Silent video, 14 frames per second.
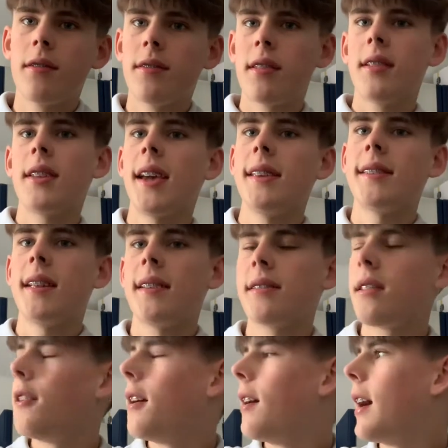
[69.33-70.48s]
the taste test
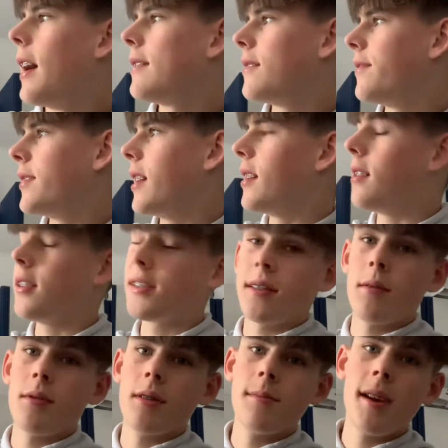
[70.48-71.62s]
though. As I've said, guys, don't
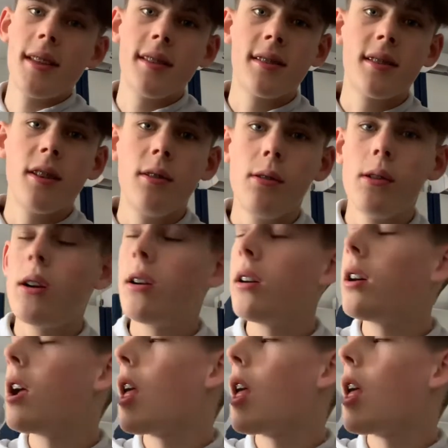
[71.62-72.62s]
want to make this too long.